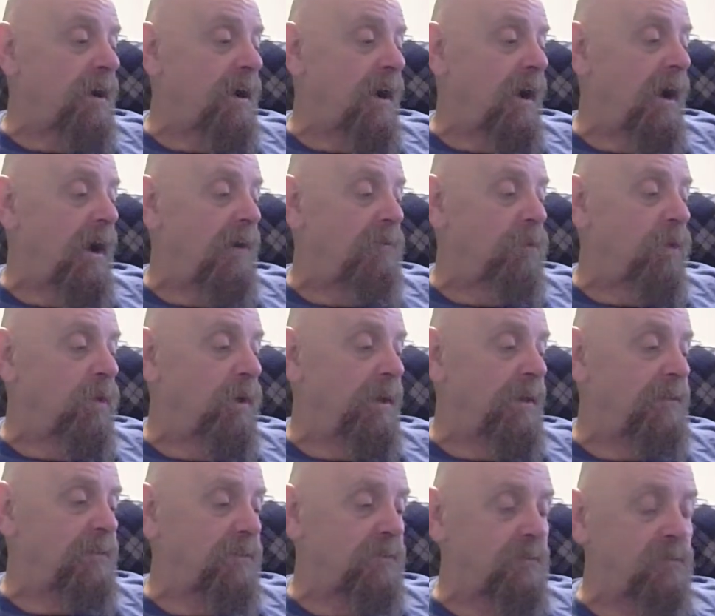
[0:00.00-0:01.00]
We'll
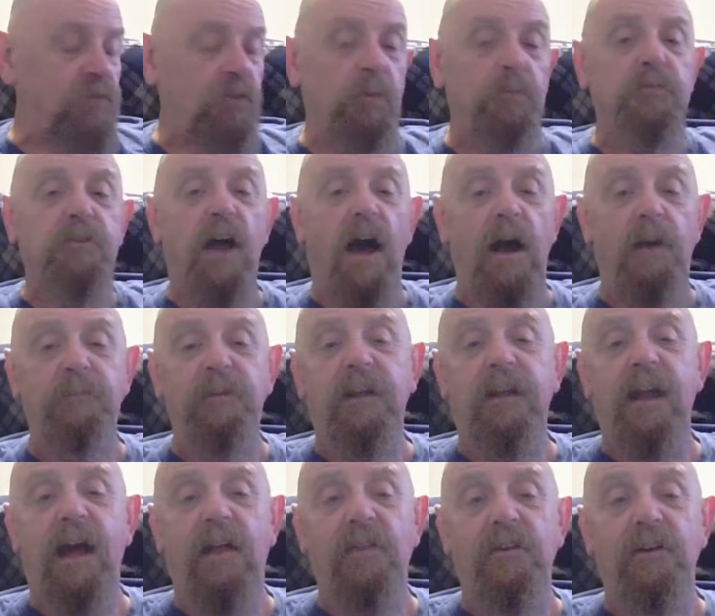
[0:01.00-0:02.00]
get some time
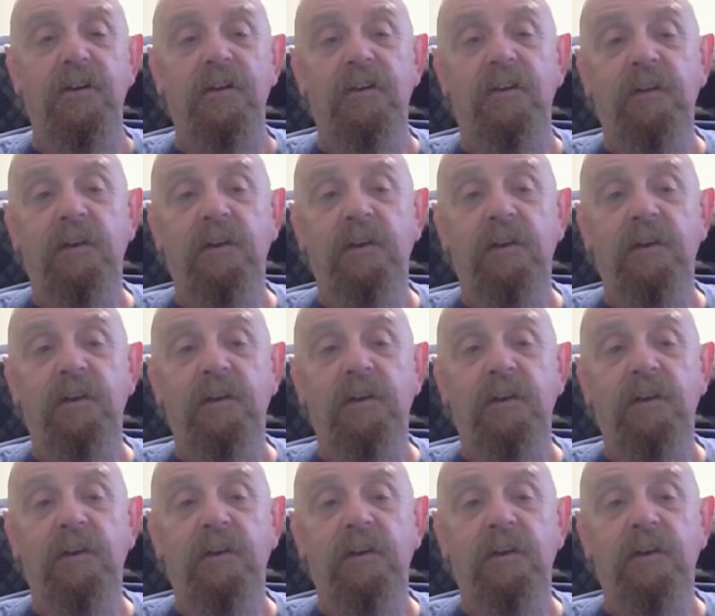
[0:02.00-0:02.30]
together.